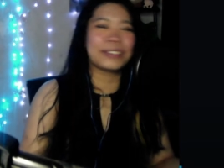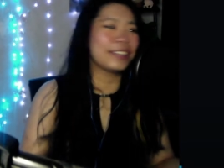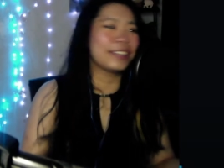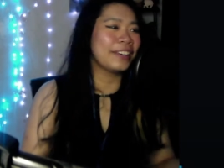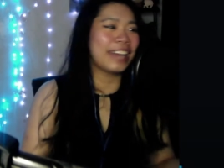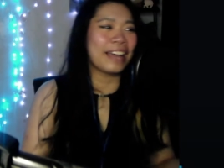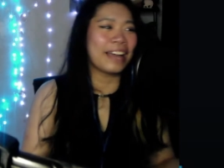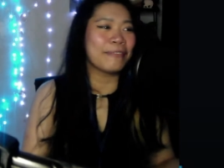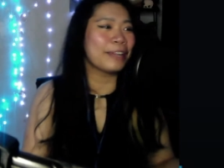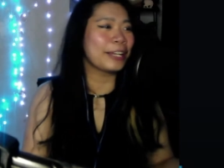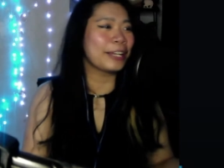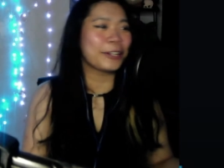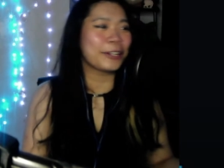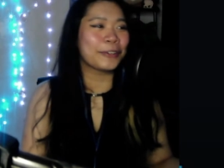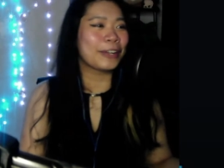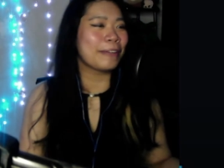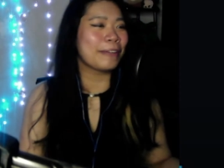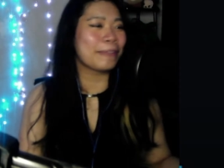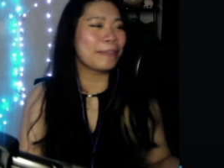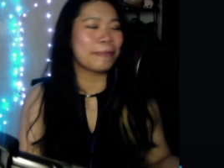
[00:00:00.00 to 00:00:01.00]
have
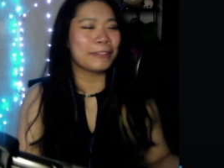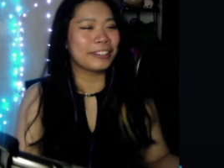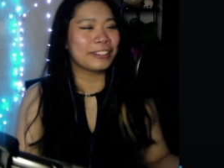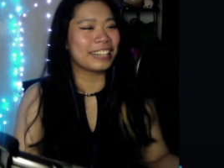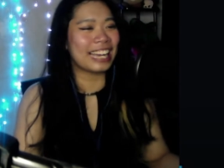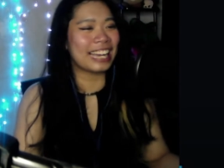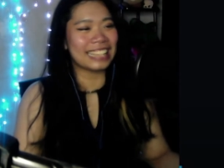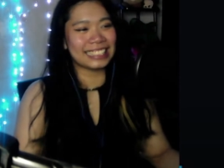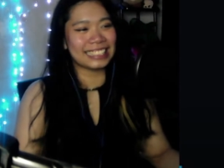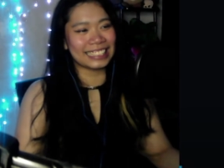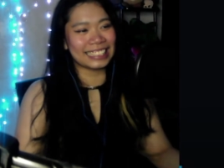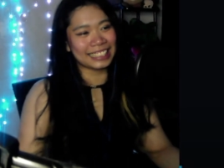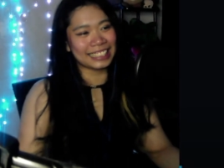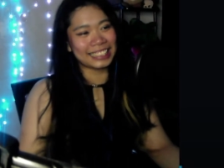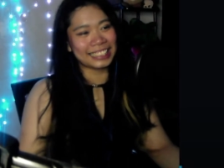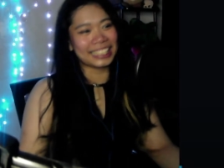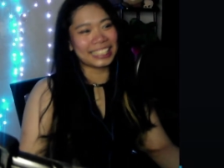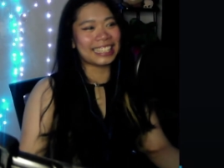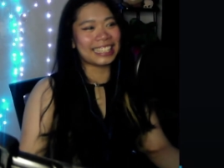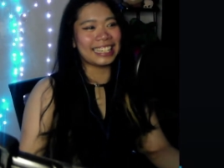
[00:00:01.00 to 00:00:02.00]
microwavable rice and
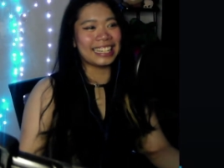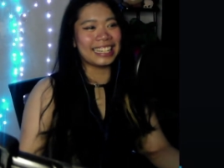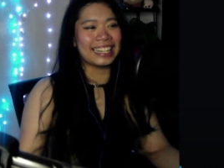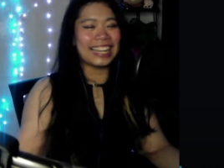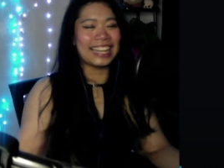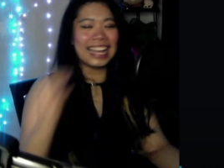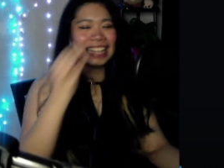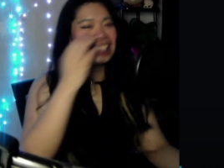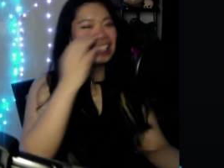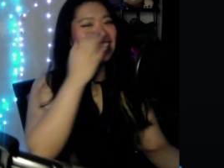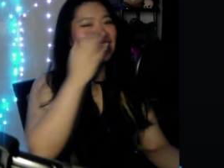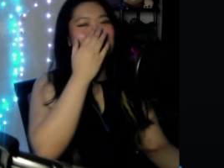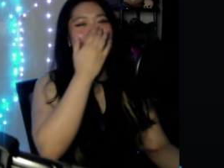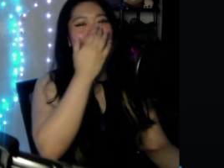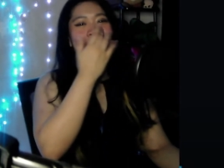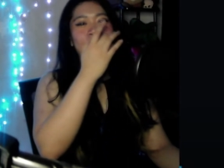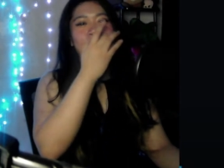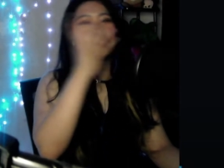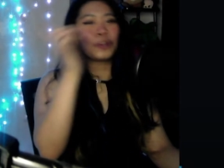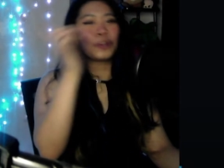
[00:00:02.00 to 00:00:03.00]
shit here. That's like a
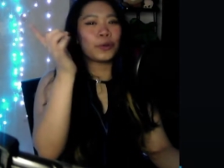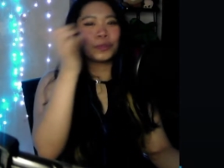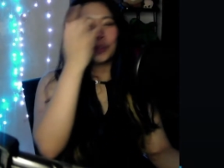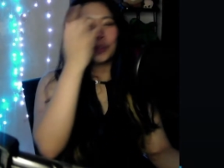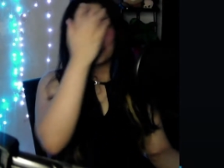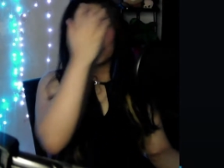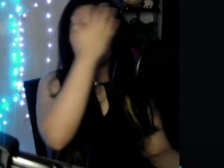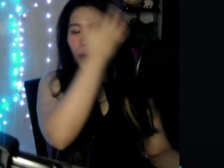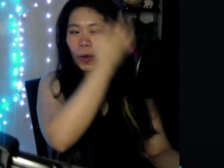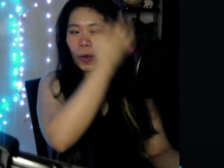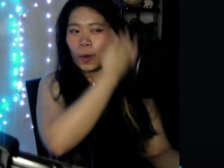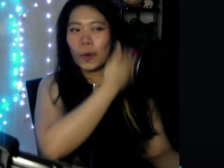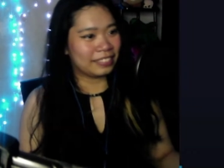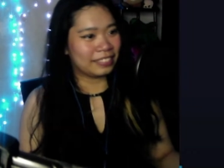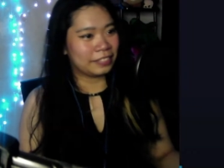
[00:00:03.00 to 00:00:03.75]
no no no.